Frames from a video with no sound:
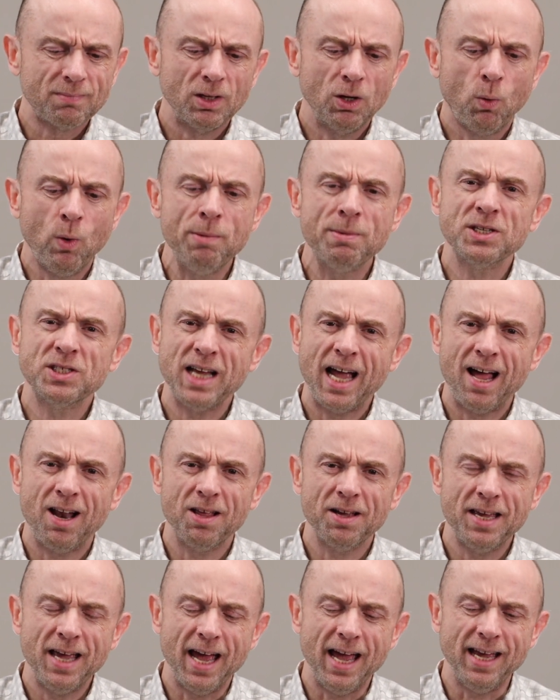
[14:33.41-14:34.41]
We must
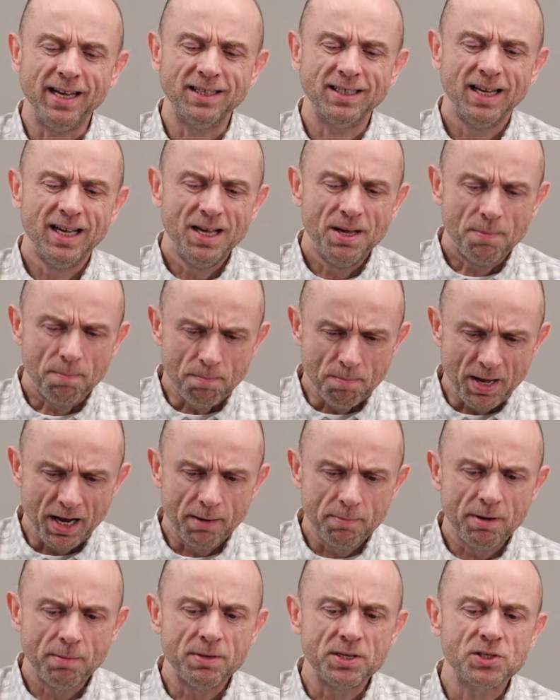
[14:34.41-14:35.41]
allocate
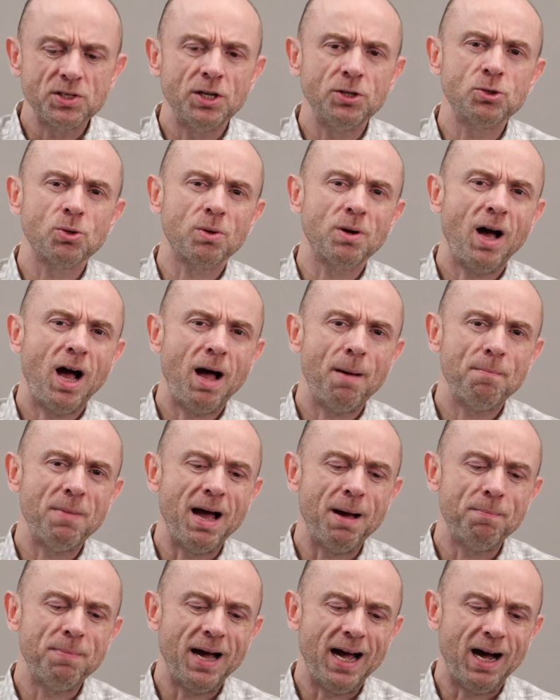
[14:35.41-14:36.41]
minimum essential
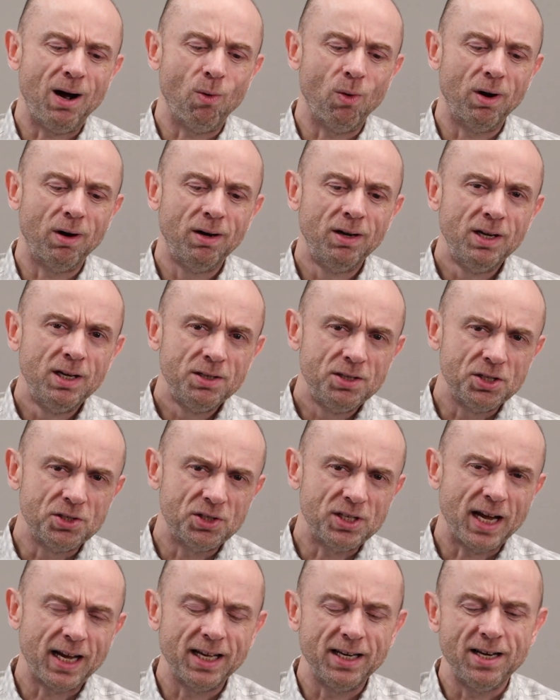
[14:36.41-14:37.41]
combat power to
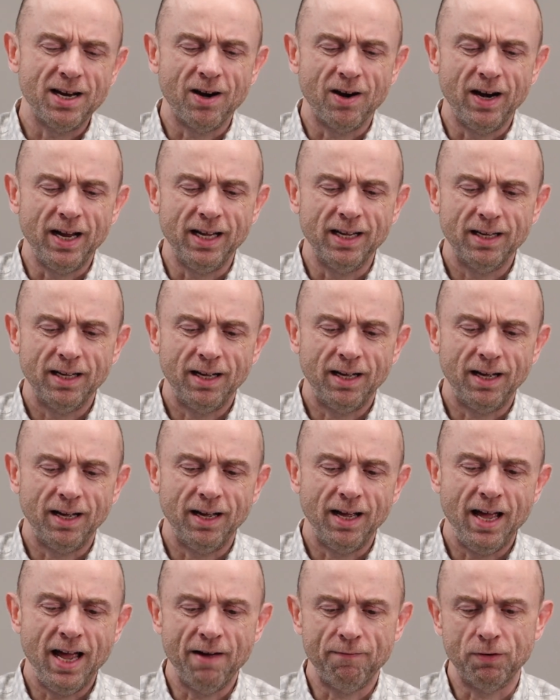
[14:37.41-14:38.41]
secondary
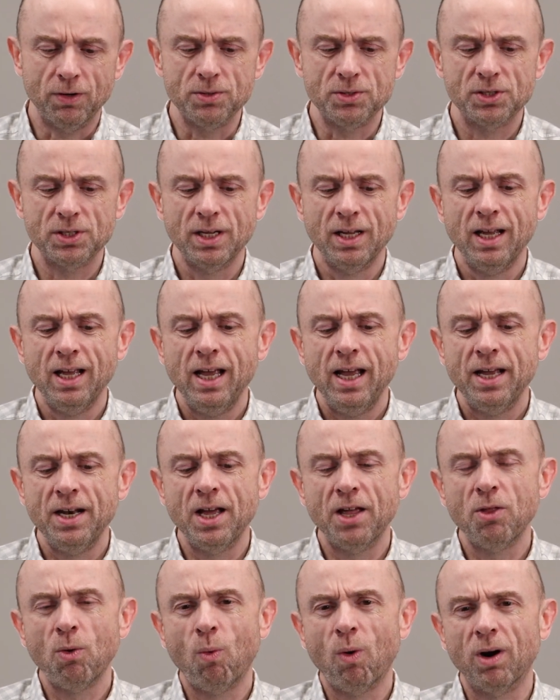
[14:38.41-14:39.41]
efforts. In
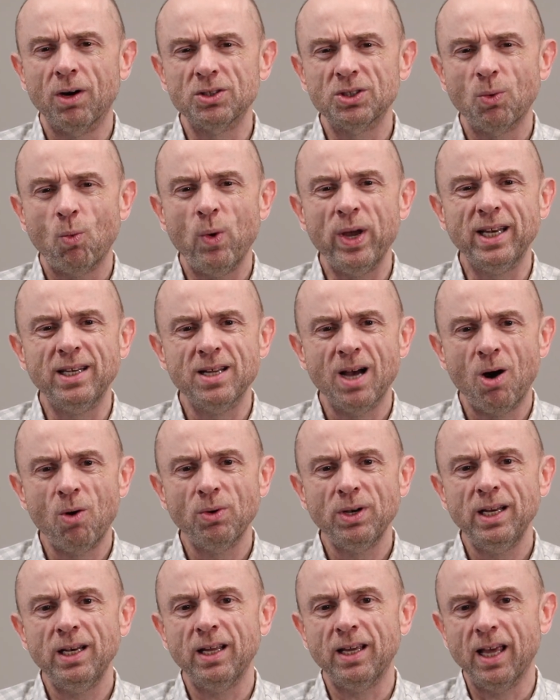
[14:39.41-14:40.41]
other words, we
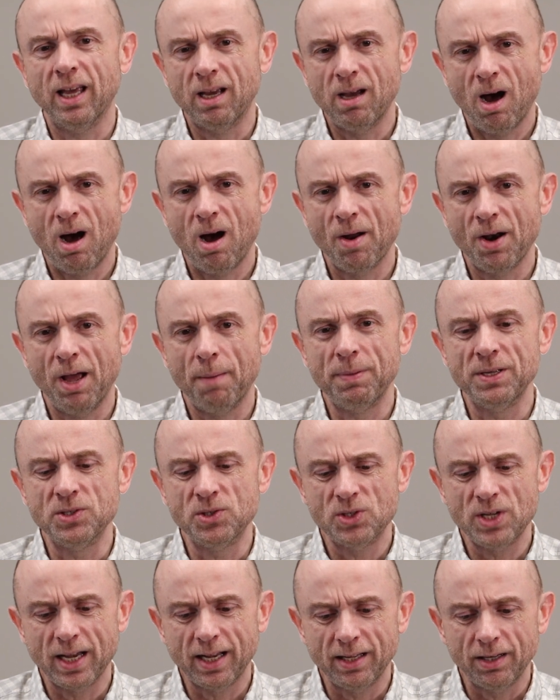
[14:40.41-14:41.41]
don't need to get caught up in
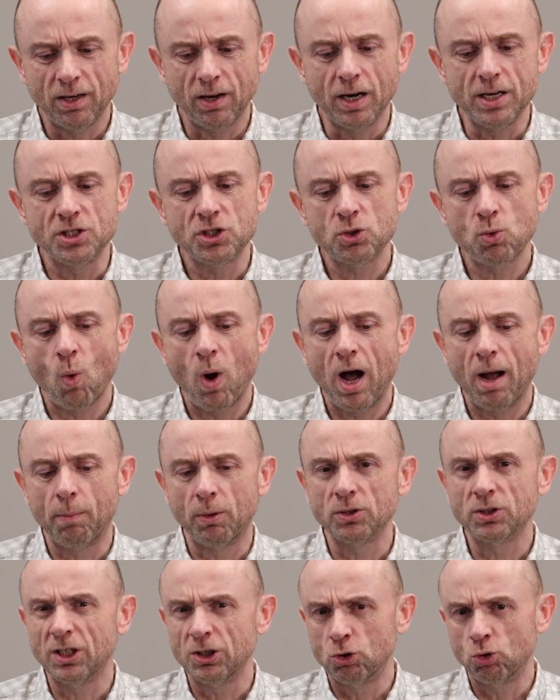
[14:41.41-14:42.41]
secondary
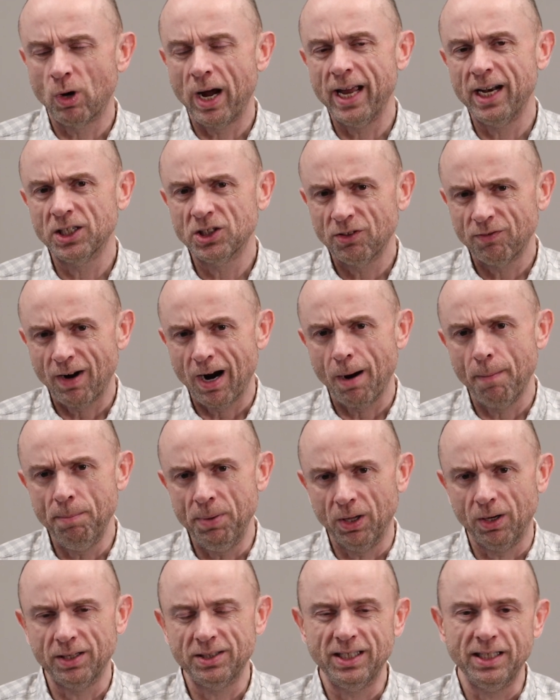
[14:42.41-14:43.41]
squabbles that drain us of our
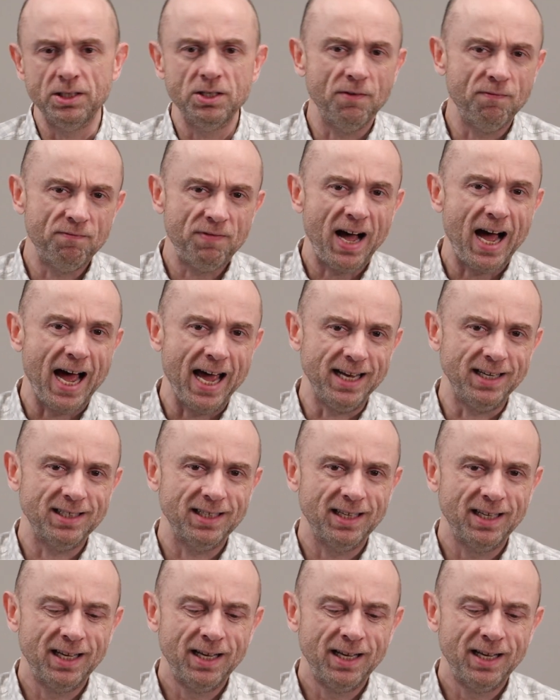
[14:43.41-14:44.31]
ability to fight.